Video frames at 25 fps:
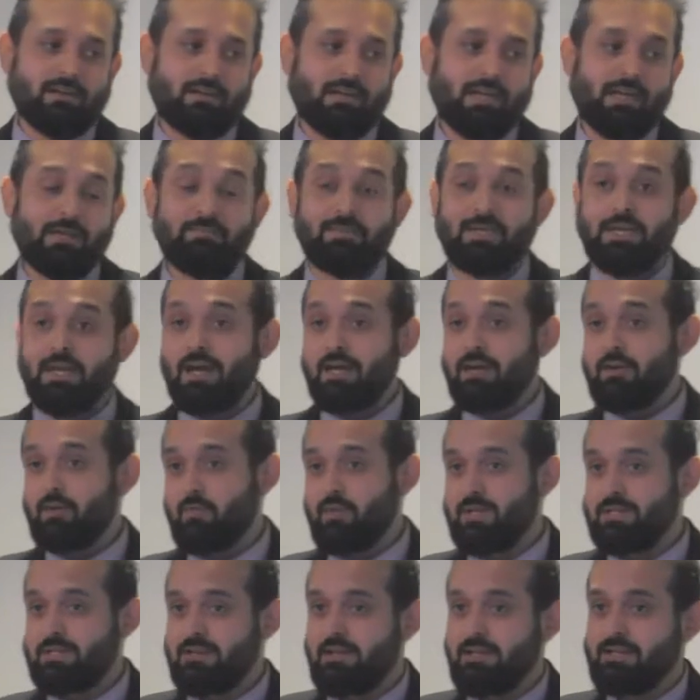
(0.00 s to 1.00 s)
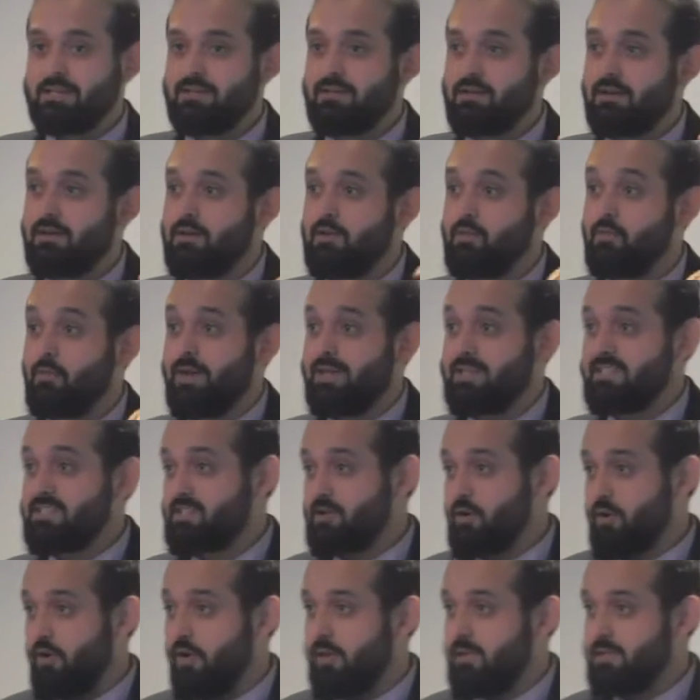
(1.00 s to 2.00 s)
API requests, like
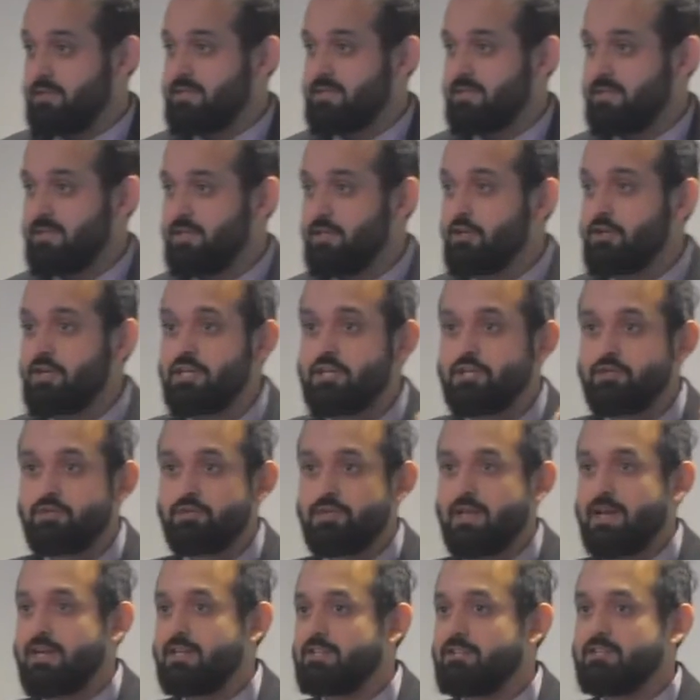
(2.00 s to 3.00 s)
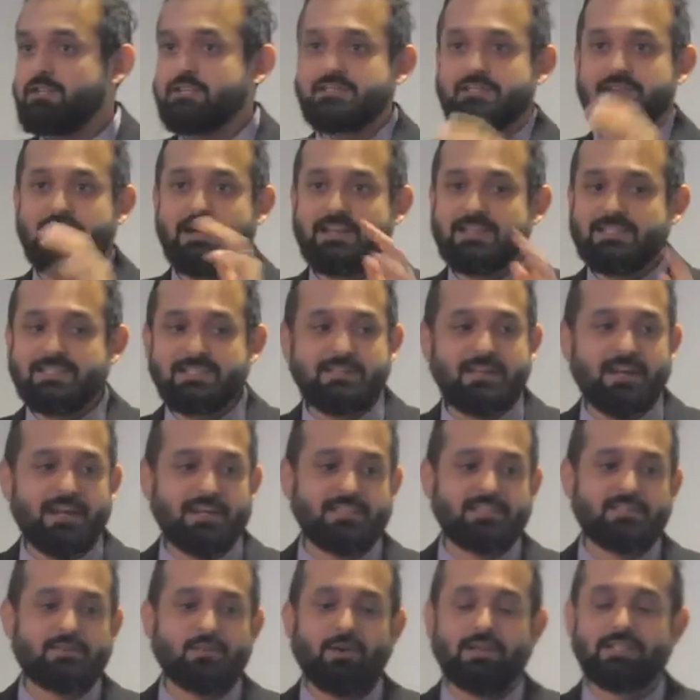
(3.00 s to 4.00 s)
REST calls. You can do that. You can slice and
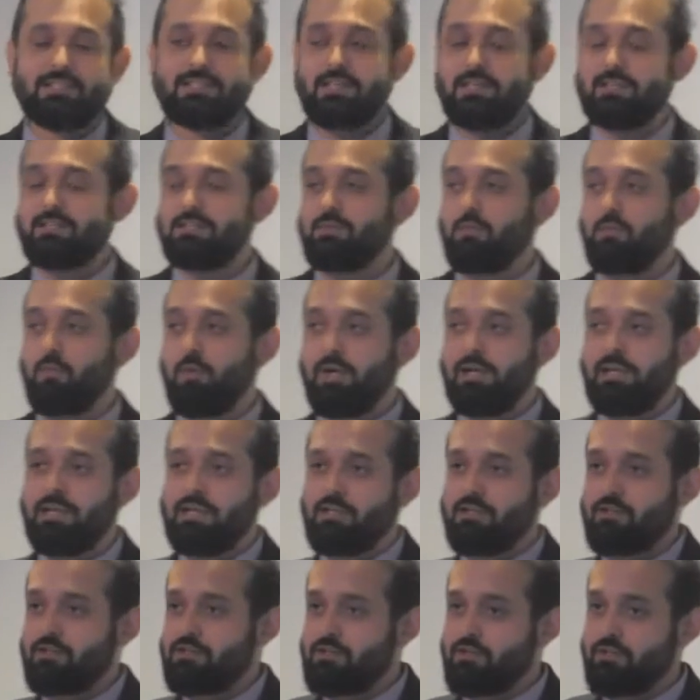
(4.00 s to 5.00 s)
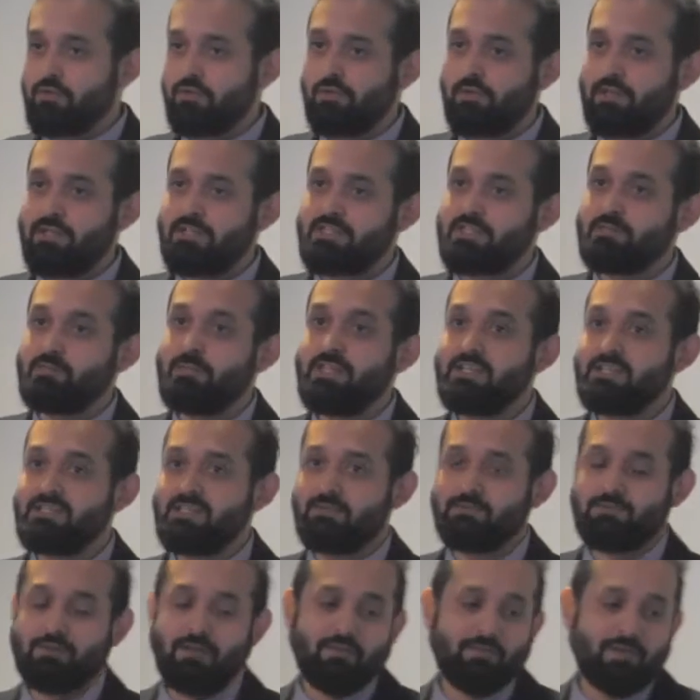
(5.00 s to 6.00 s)
dice, so it's a really good tool. It speeds
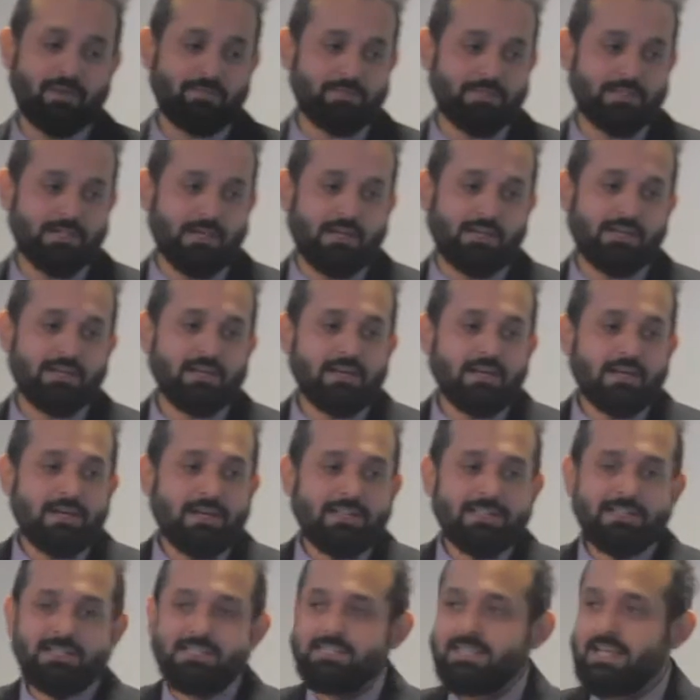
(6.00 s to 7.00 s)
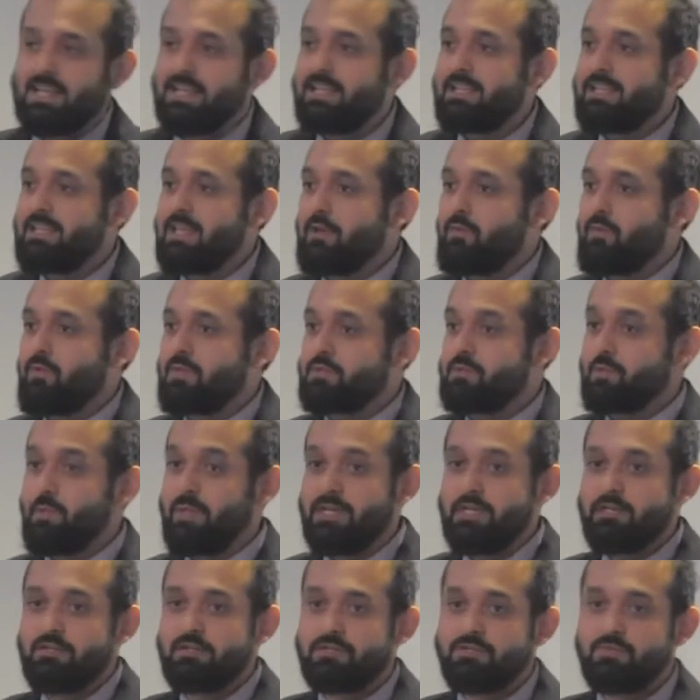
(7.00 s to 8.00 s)
up your website. The second thing was
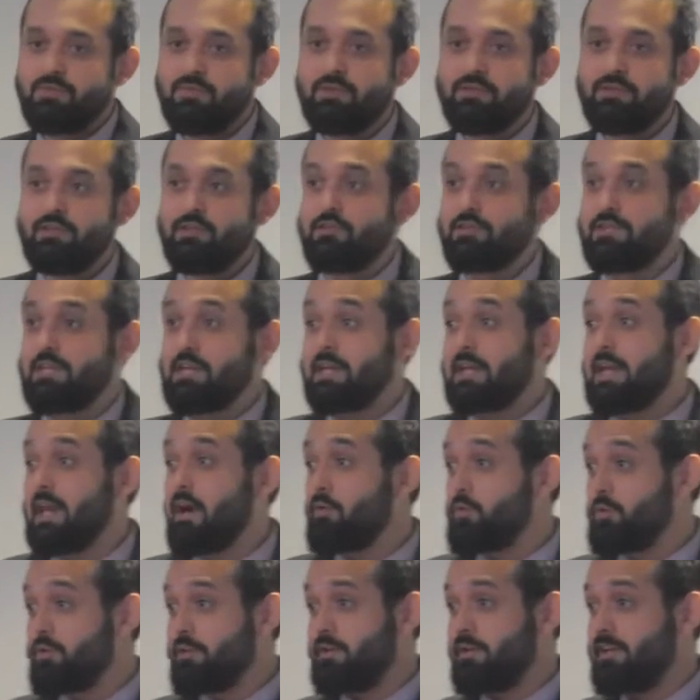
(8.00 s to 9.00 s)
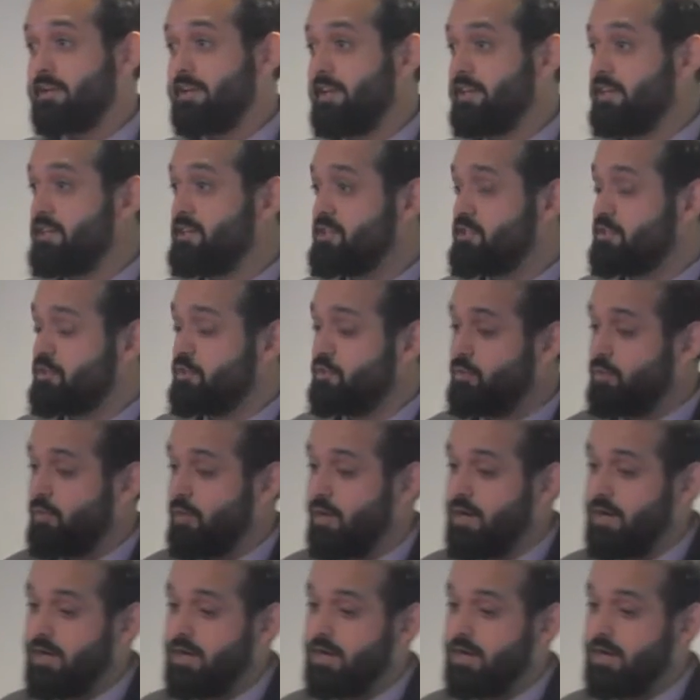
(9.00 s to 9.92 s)
videos. We were using Cloudinary to